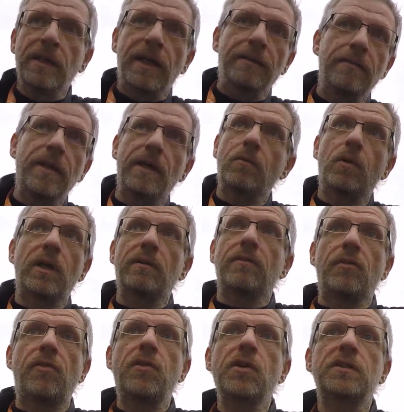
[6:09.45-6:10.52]
in their
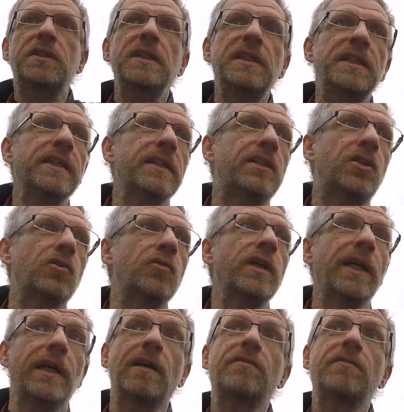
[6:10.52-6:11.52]
30-year career.